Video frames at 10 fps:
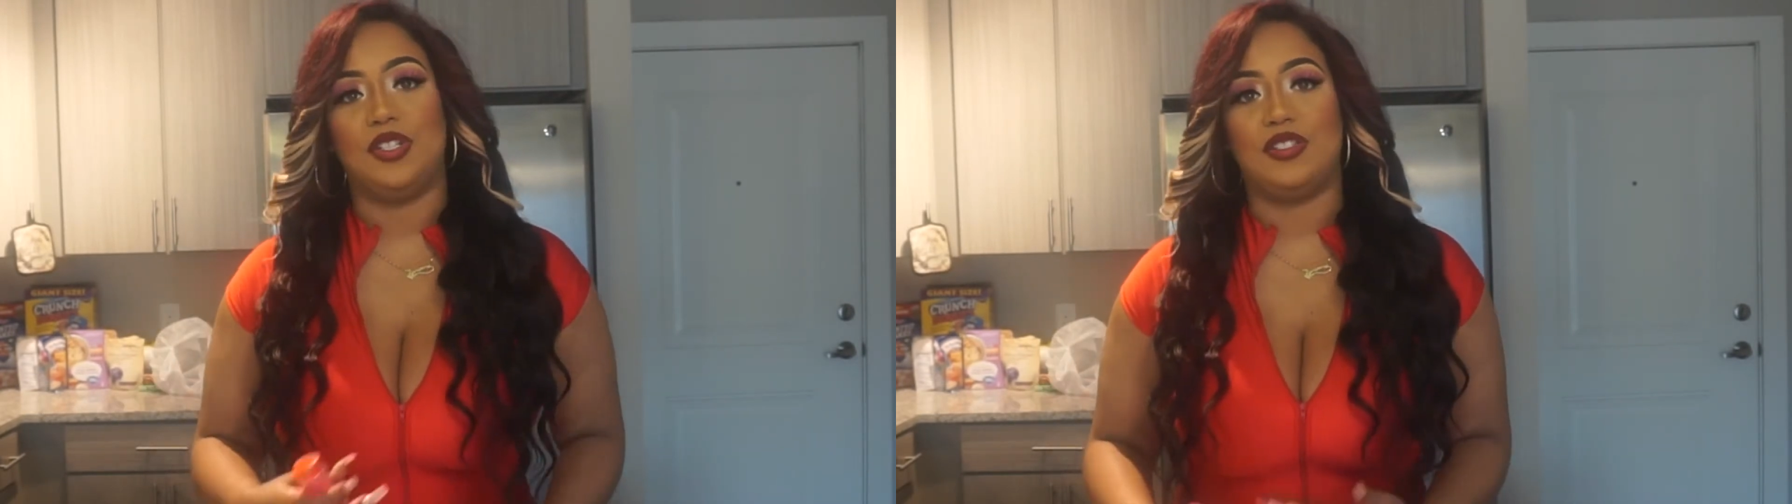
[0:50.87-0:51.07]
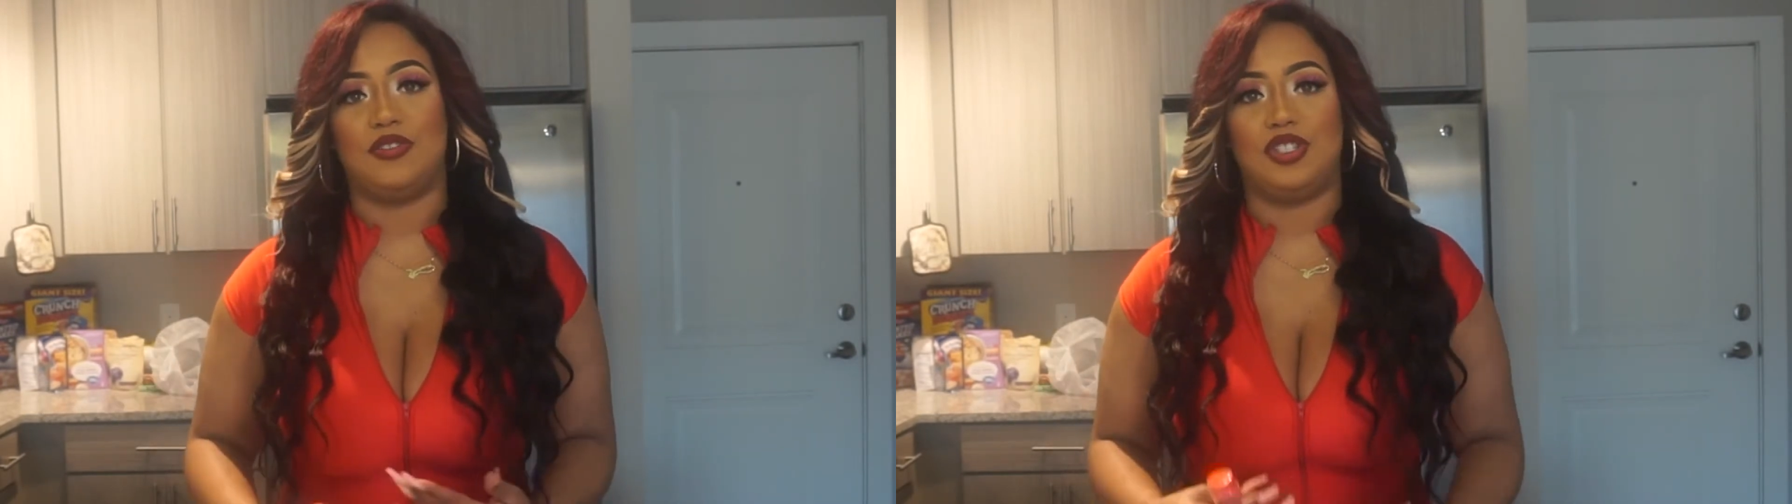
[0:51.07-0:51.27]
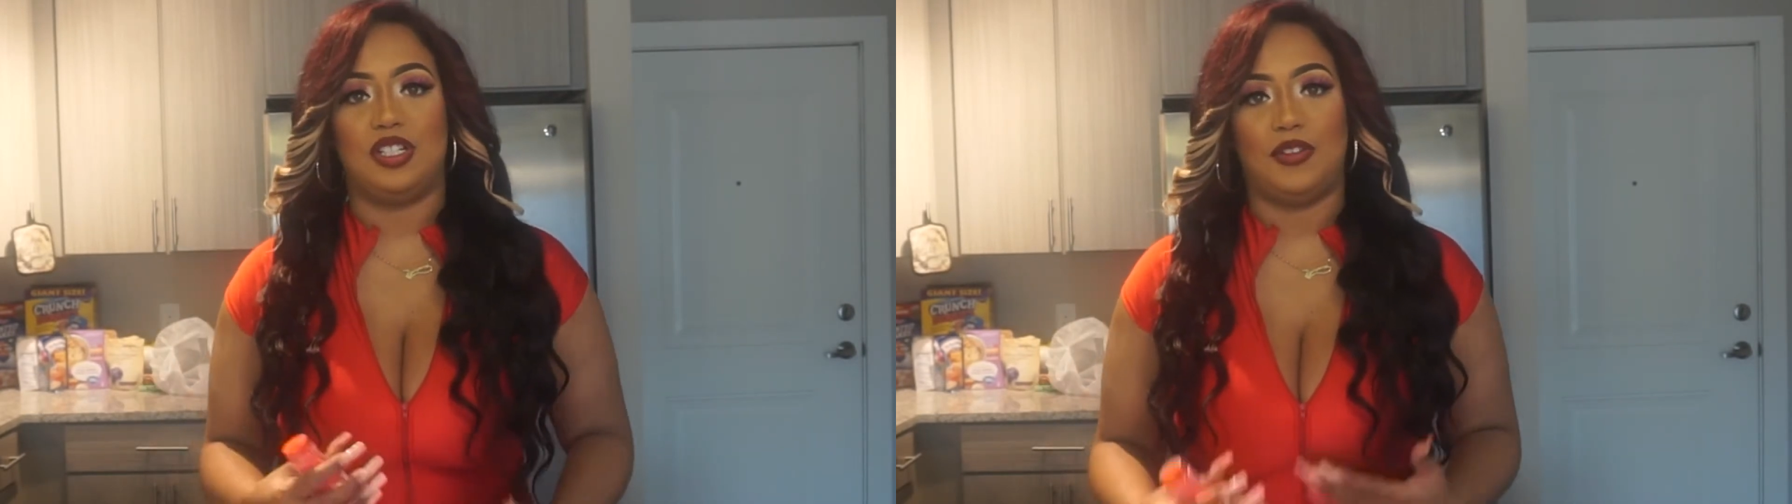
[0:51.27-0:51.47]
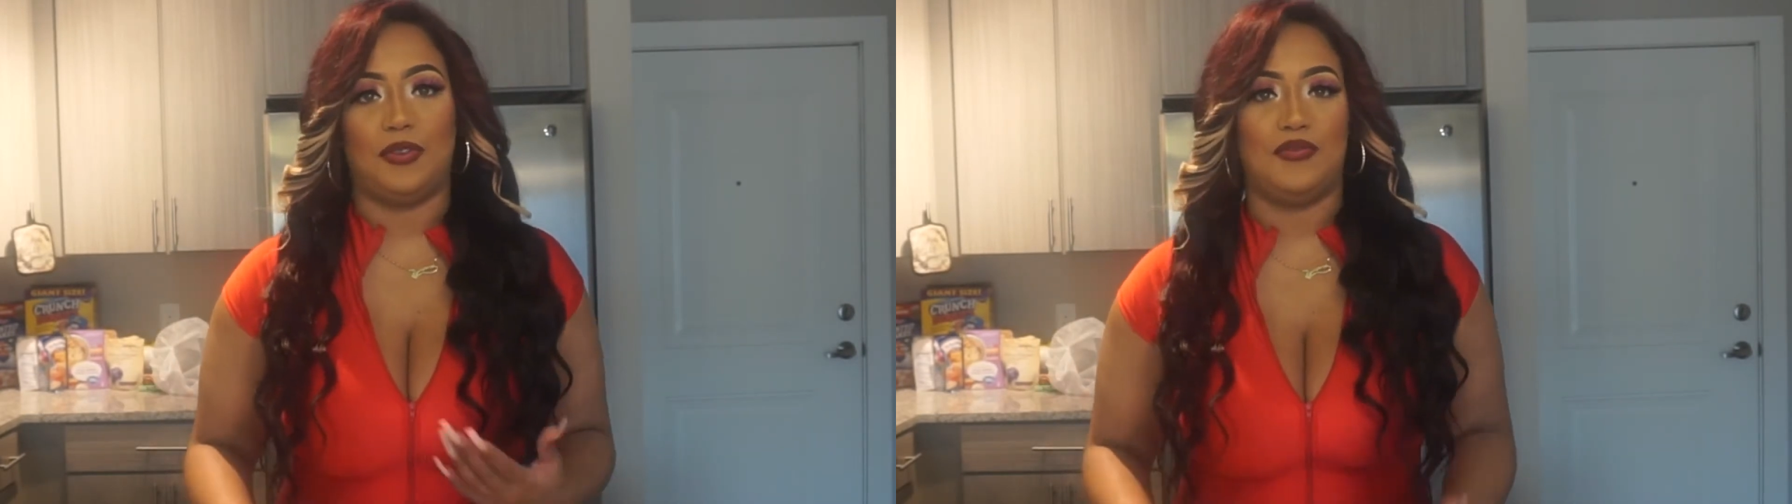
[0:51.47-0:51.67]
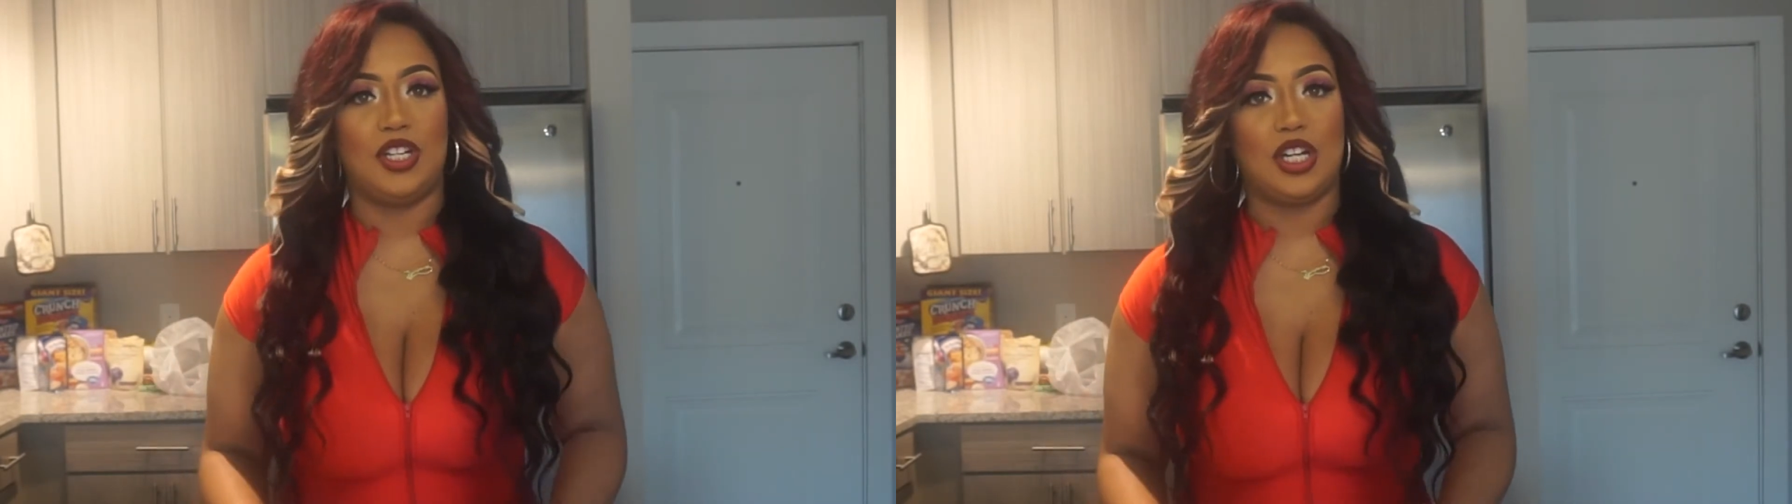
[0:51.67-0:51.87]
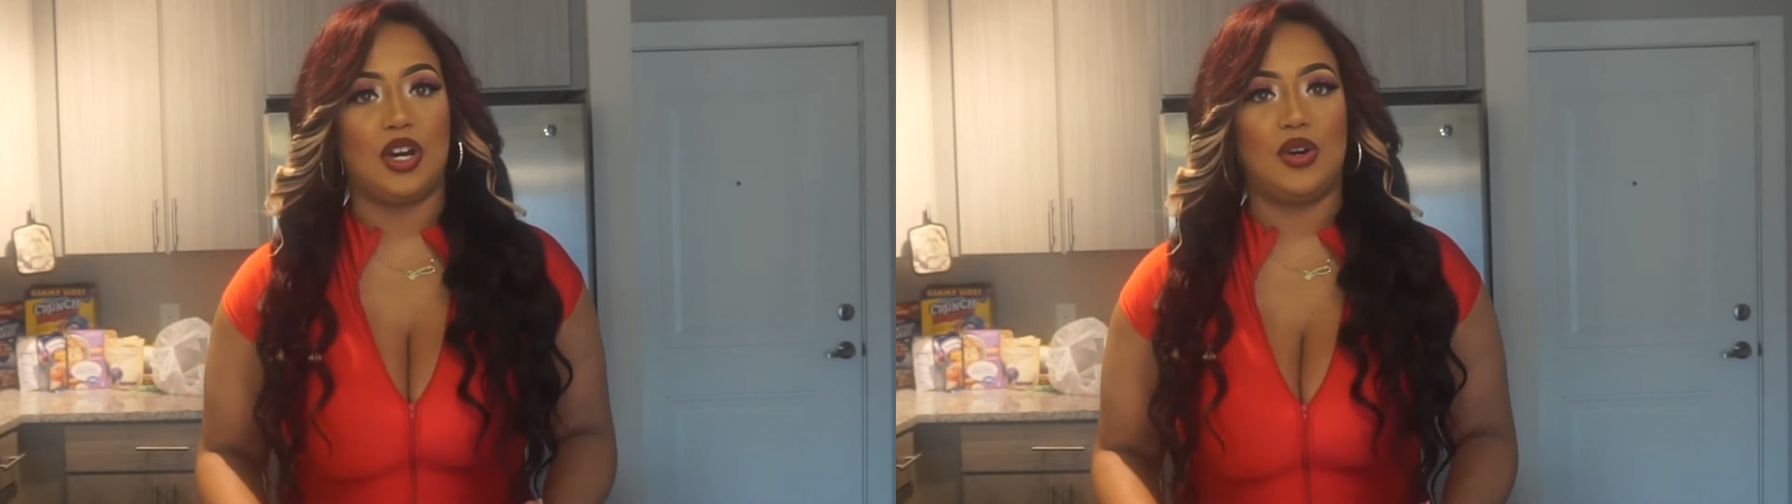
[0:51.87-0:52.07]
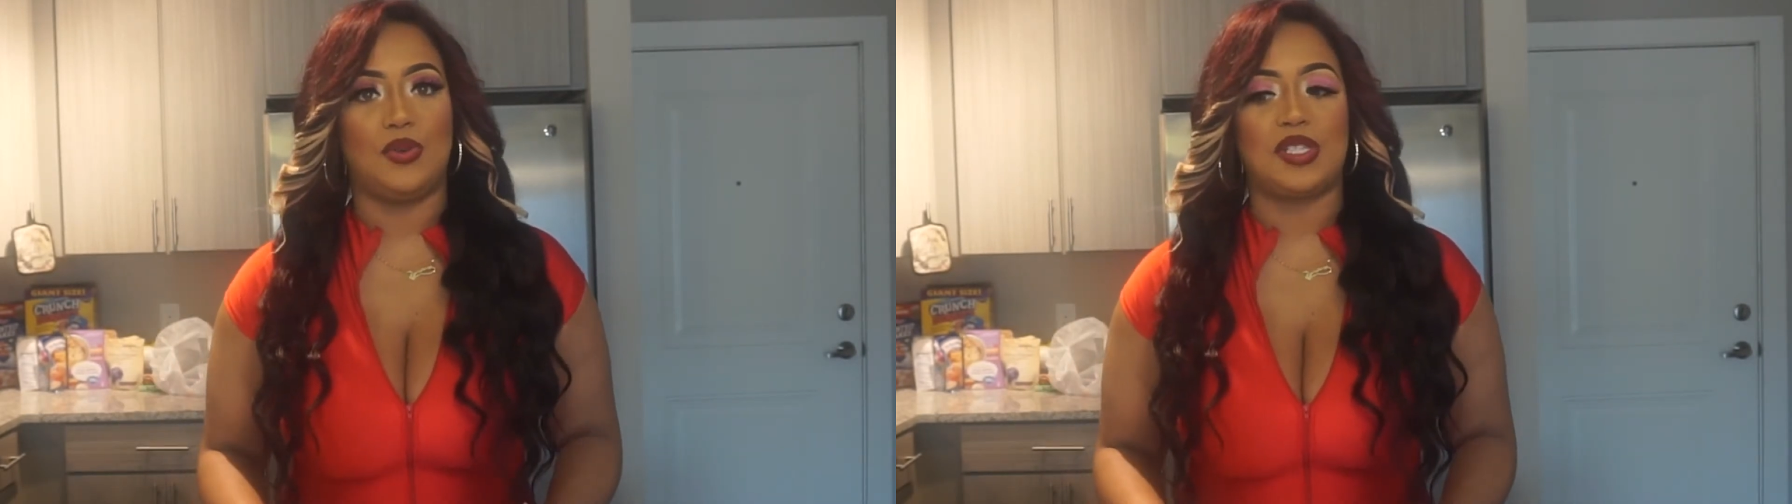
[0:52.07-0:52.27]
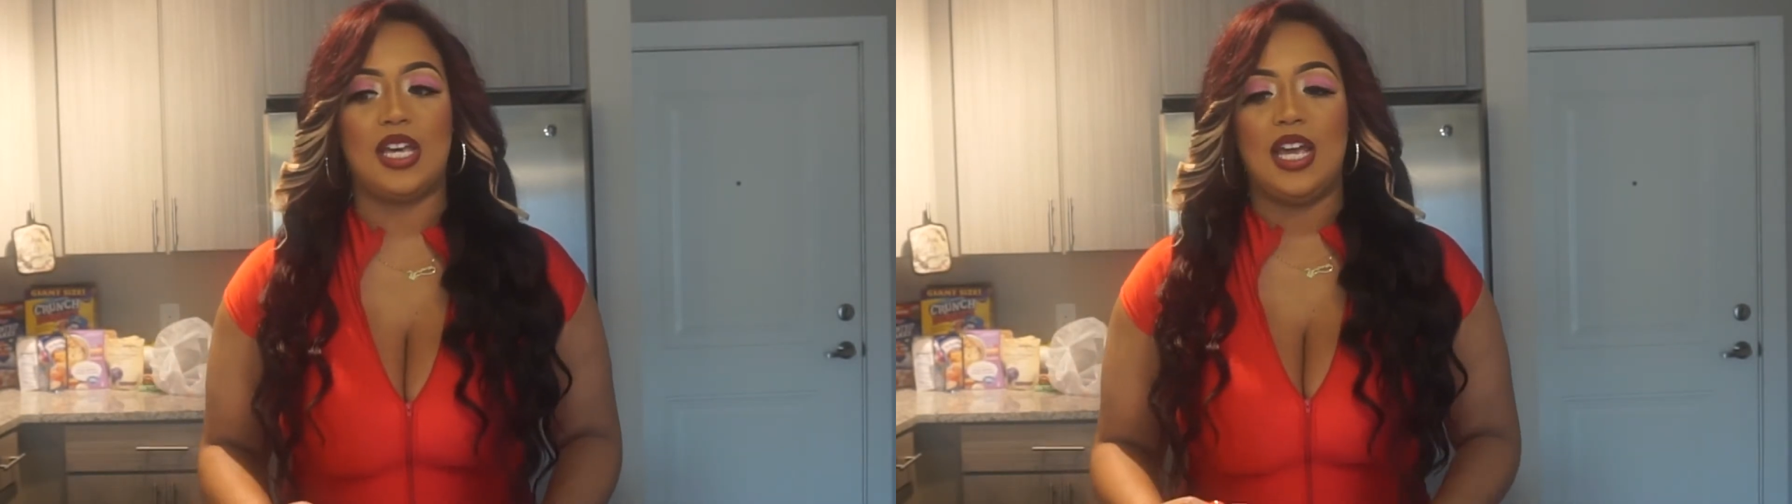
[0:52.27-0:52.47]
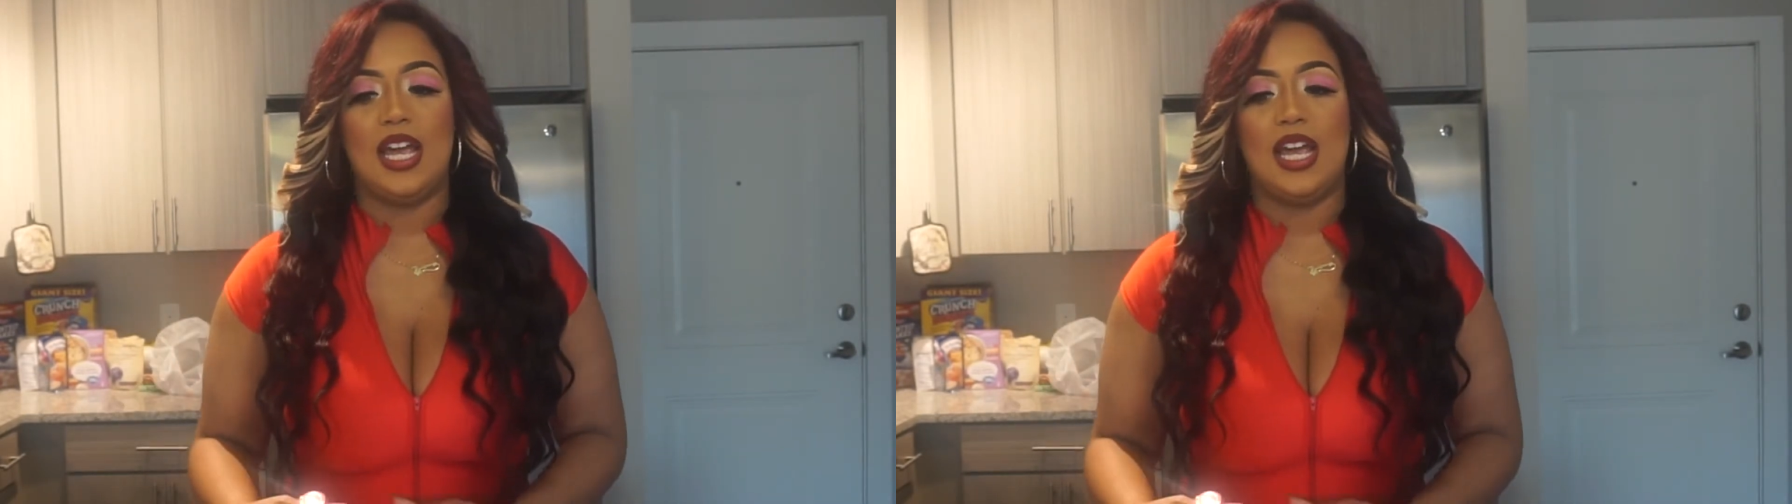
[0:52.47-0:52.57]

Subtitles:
researching different videos,